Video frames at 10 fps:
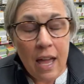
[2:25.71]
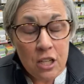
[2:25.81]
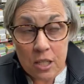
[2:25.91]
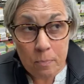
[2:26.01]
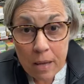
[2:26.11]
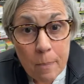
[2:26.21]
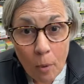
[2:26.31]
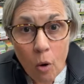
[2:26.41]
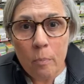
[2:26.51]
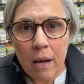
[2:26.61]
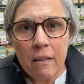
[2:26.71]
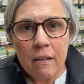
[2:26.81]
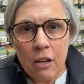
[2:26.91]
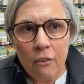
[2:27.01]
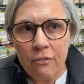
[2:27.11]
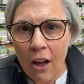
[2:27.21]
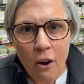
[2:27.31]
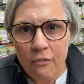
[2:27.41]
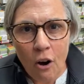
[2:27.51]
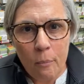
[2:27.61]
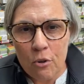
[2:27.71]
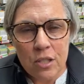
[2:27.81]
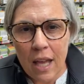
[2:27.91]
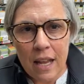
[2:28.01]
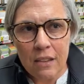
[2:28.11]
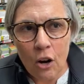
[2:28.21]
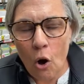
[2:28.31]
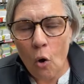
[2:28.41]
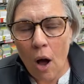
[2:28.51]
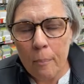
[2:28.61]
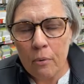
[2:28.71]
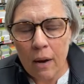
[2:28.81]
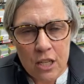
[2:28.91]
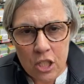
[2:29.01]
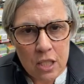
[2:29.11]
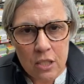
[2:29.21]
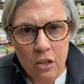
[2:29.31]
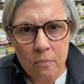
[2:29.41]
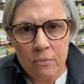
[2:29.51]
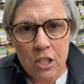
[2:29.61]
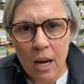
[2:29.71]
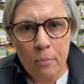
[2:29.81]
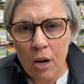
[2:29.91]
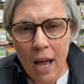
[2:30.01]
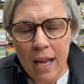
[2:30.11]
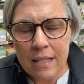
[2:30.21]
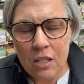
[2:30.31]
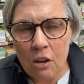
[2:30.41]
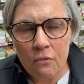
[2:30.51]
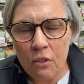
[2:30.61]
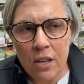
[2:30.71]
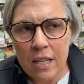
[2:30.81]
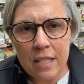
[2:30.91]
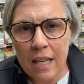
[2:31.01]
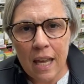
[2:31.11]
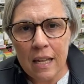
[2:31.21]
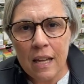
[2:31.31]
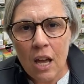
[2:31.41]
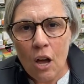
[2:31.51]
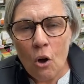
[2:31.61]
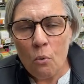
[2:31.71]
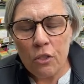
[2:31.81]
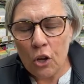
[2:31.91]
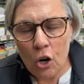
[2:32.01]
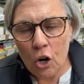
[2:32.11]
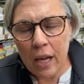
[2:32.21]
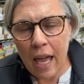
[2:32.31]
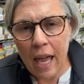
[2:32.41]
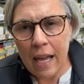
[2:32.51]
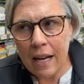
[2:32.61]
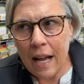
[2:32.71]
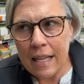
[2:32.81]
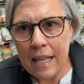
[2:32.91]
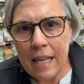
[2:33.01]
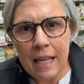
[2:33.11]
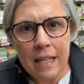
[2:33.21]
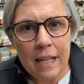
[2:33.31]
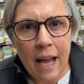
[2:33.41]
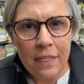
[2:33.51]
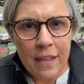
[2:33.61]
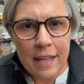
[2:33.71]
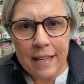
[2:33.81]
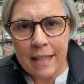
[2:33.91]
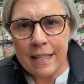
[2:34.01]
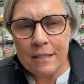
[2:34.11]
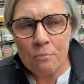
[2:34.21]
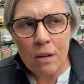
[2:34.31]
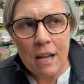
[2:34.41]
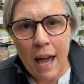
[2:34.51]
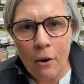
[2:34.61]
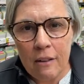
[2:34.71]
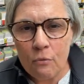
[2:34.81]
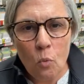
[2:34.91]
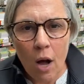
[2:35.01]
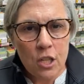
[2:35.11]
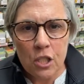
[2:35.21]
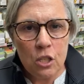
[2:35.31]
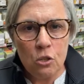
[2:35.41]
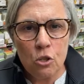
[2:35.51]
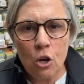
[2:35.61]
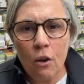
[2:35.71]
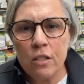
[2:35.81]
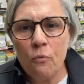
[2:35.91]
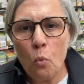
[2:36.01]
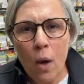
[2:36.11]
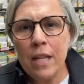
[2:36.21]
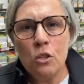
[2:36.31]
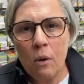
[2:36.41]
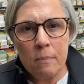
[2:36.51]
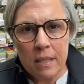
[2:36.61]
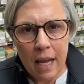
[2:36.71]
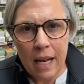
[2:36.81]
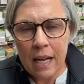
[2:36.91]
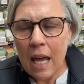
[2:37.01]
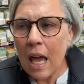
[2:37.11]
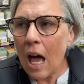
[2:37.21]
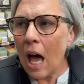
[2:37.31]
and just people, but you know, flower farmers that their whole operations are jeopardized over this. And with the hurricane Ian, I think it is what I don't even watch the news, y'all. It's way too upsetting.